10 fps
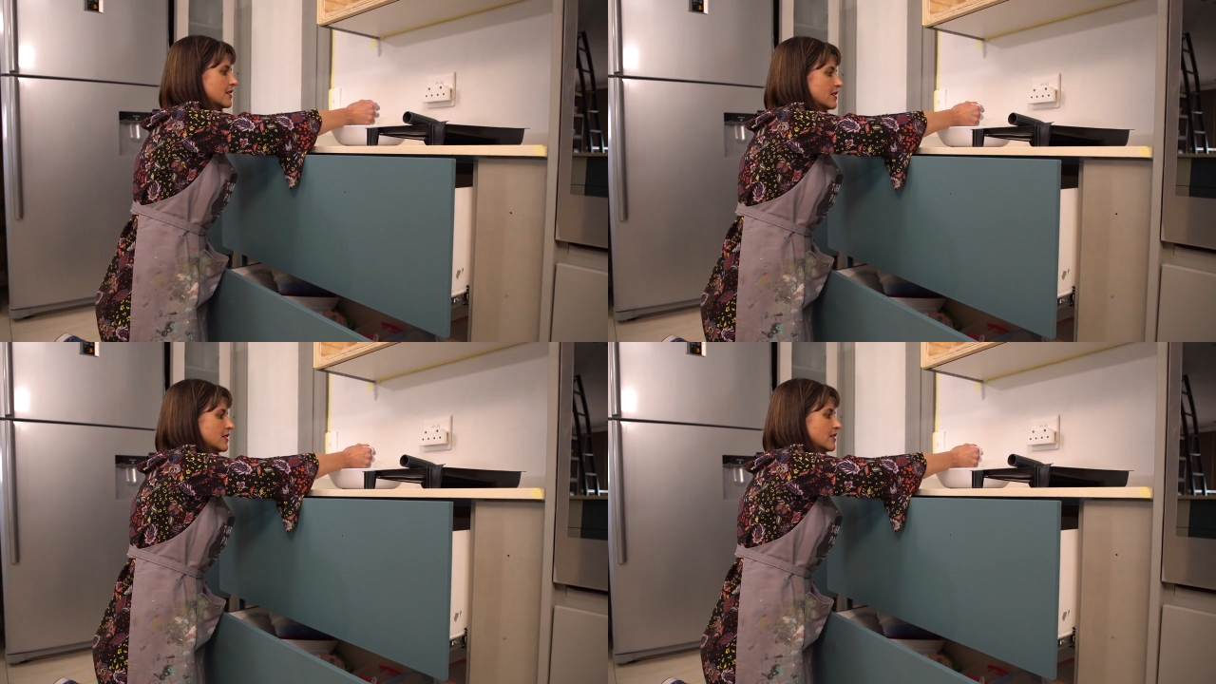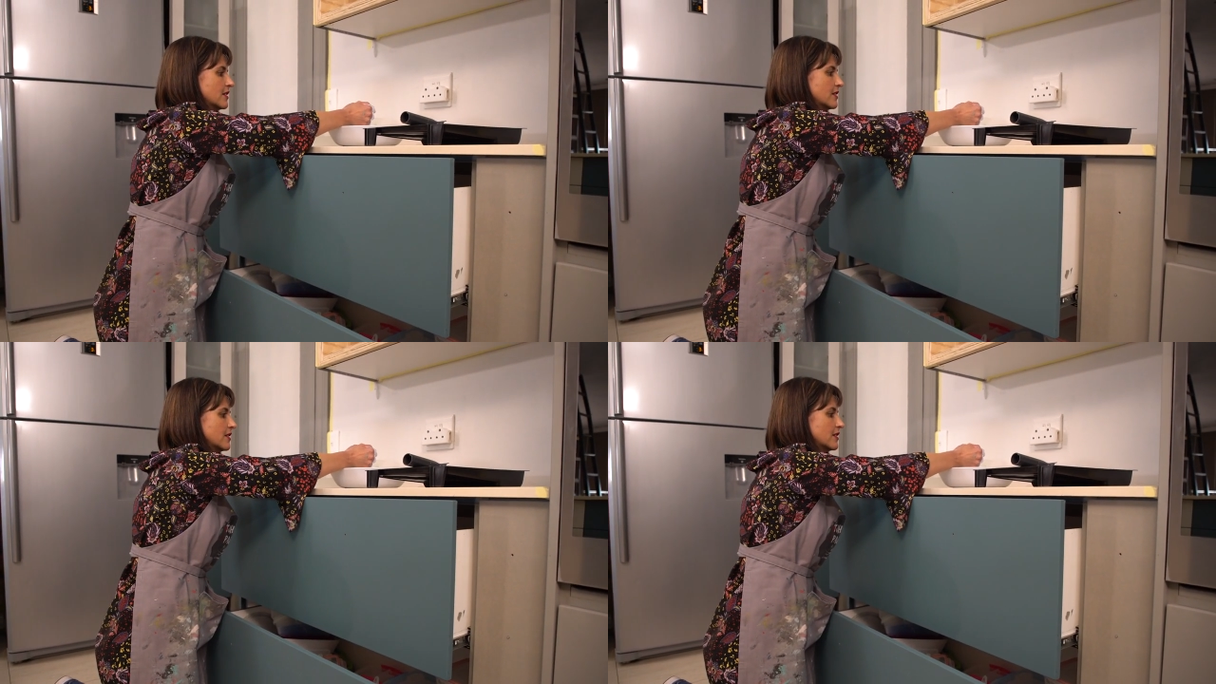
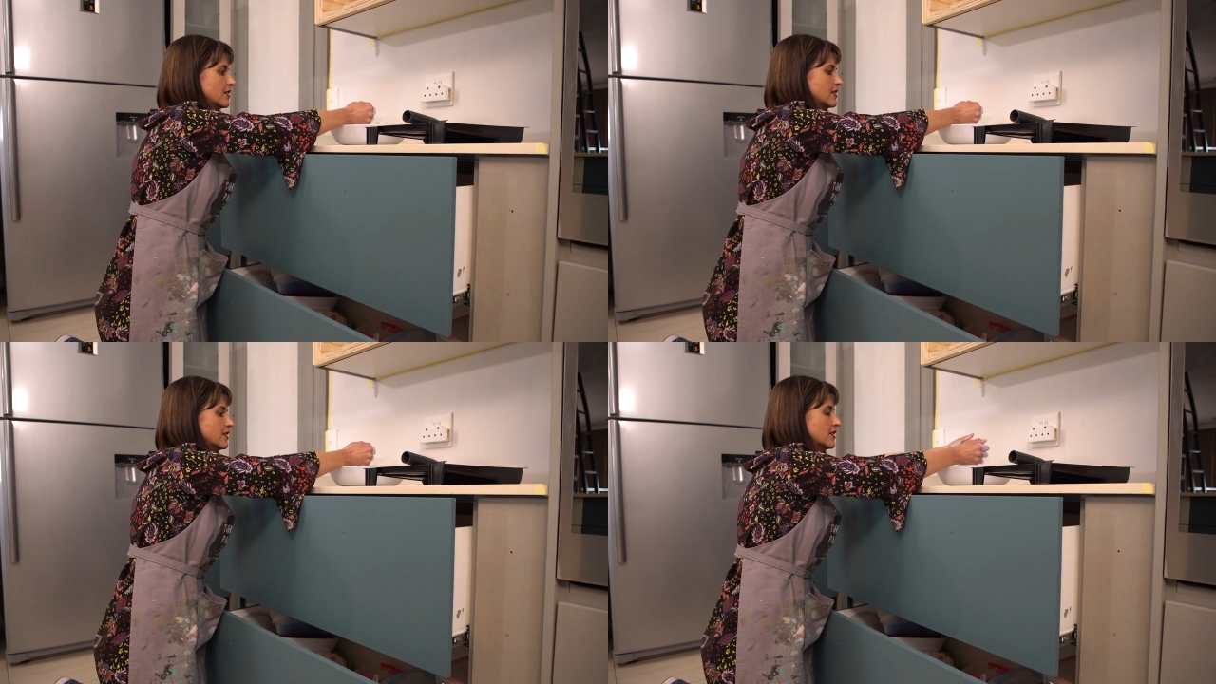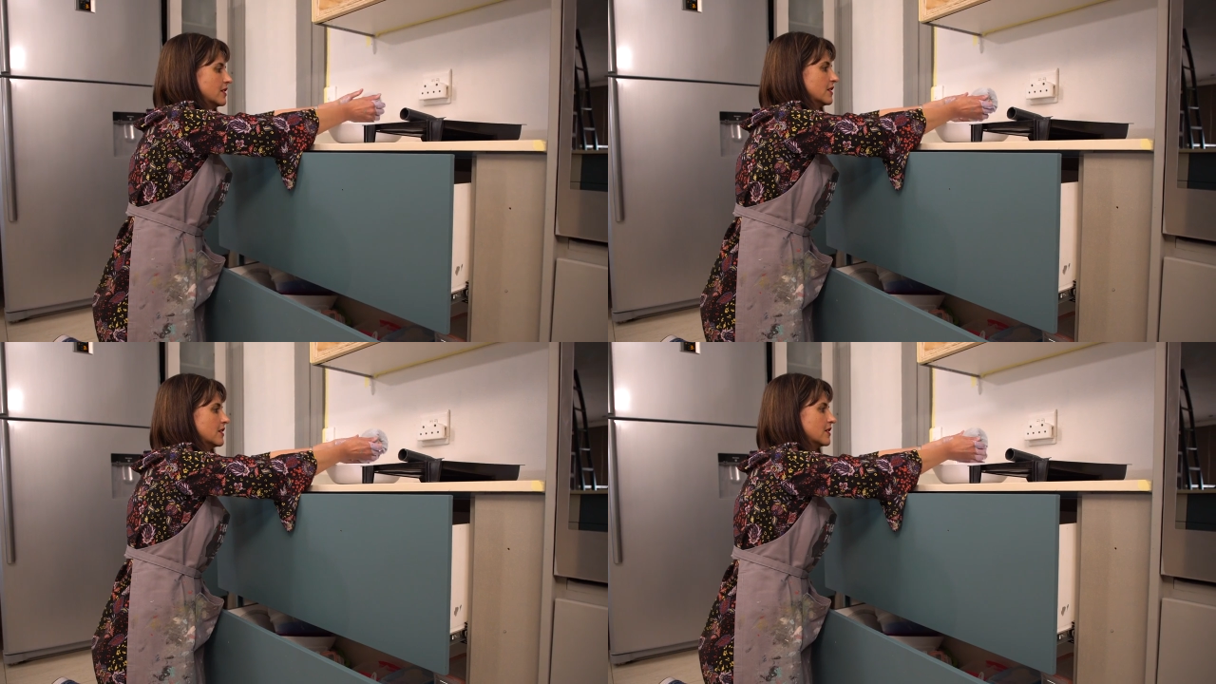
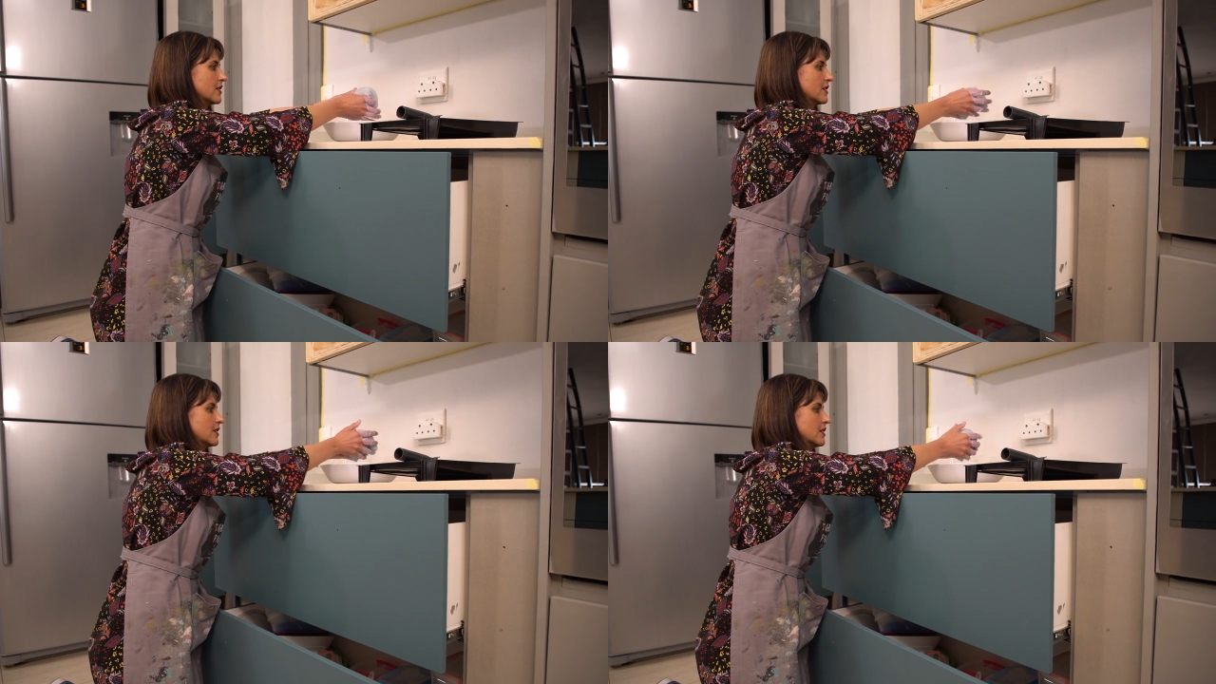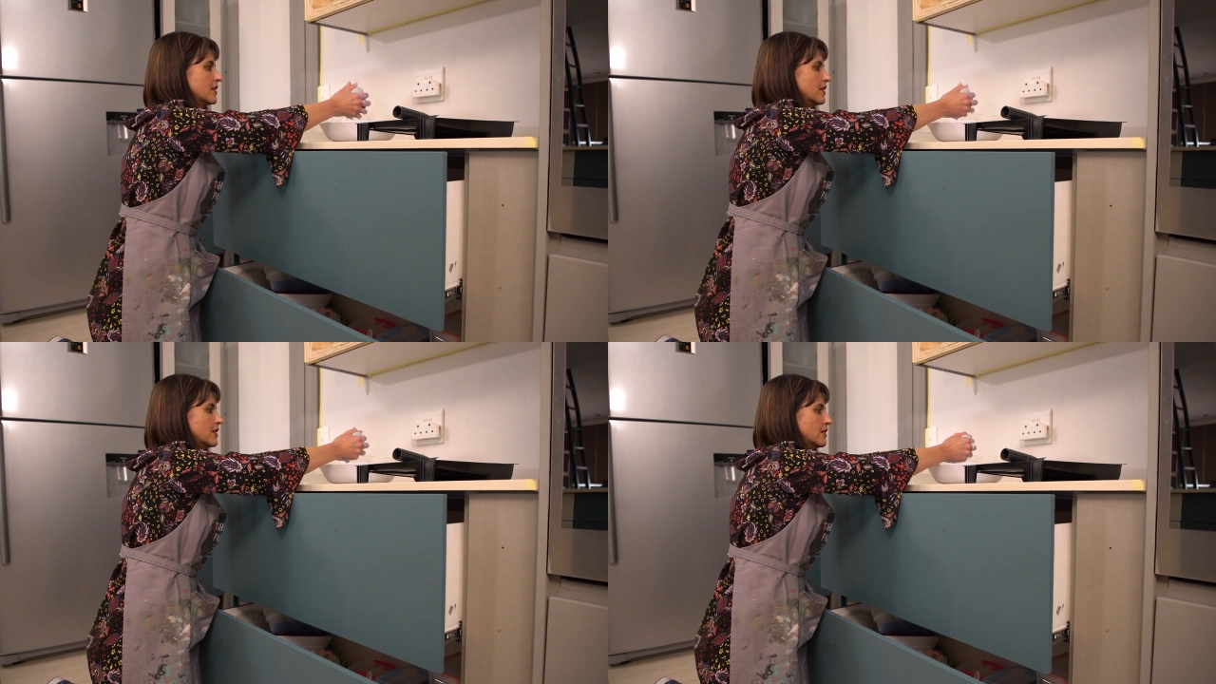
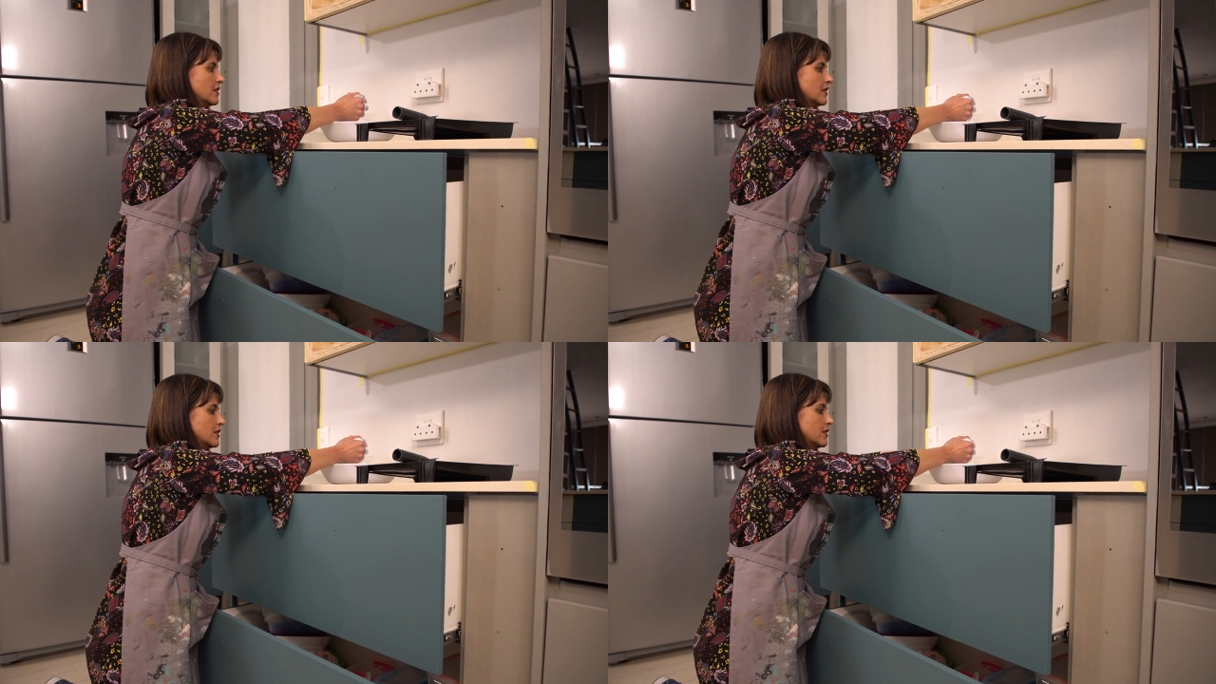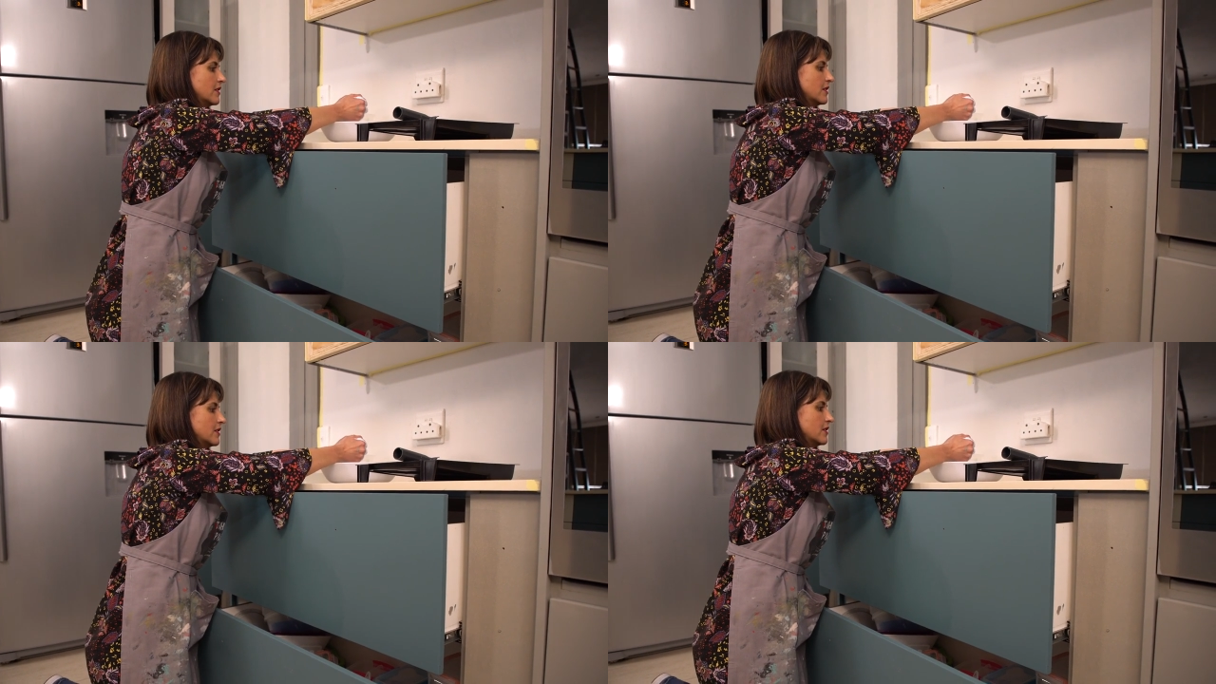
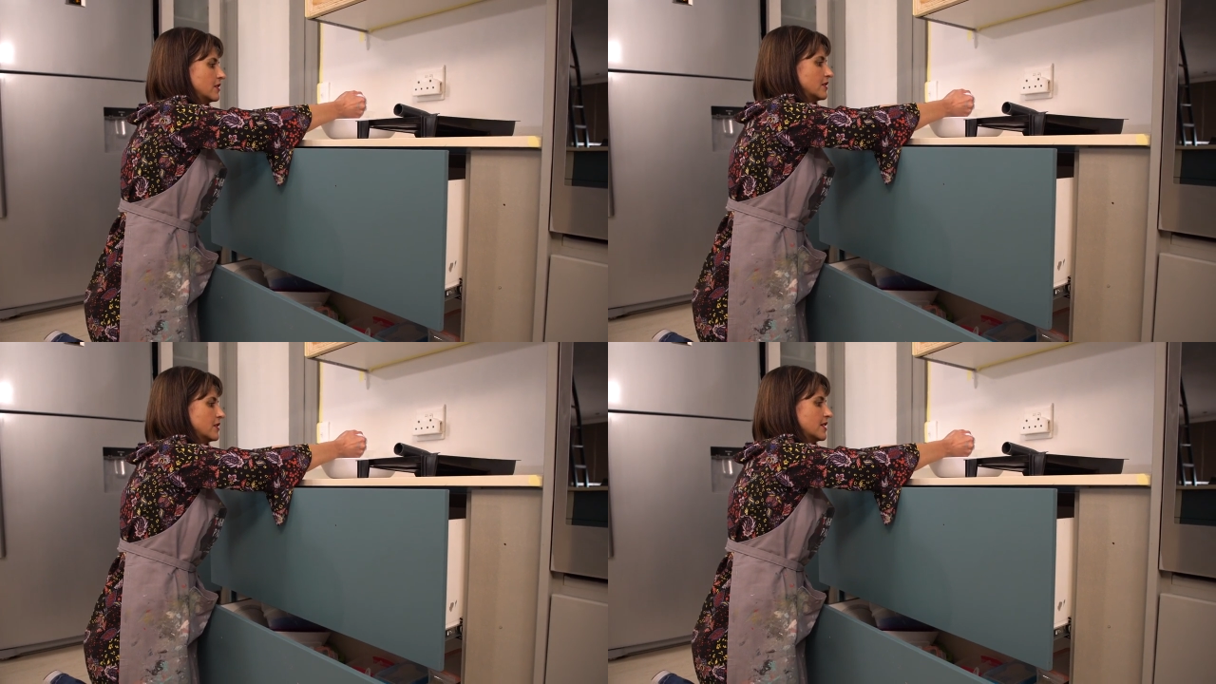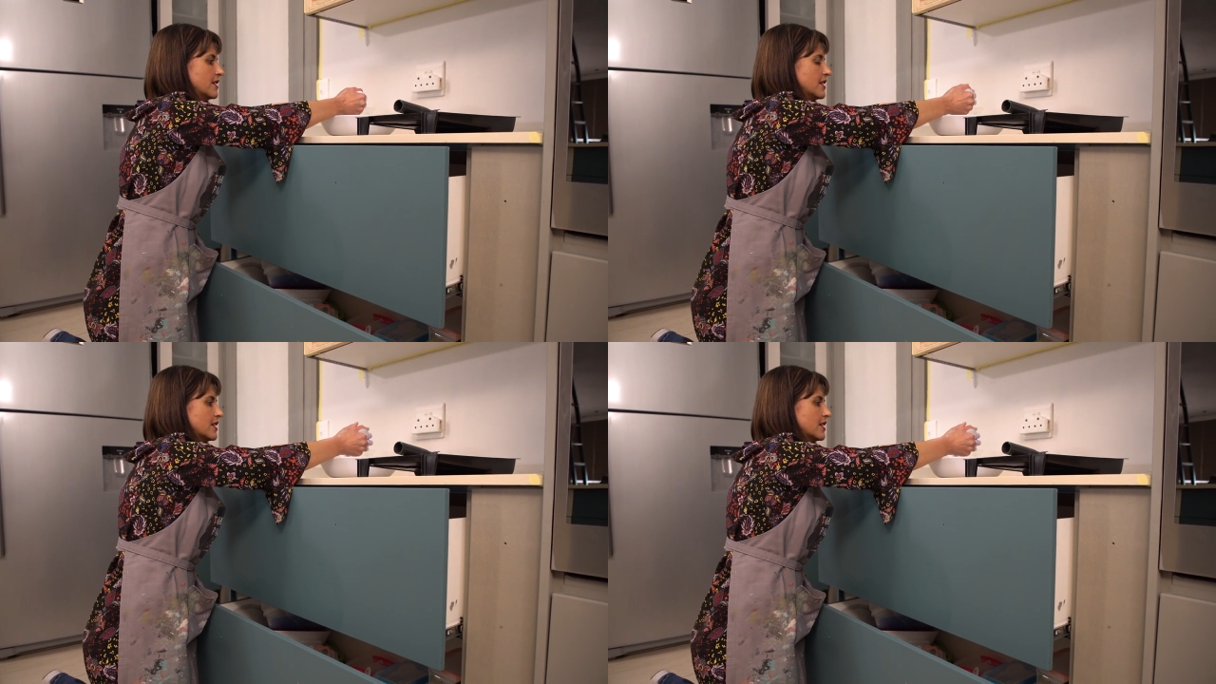No one is speaking in this clip.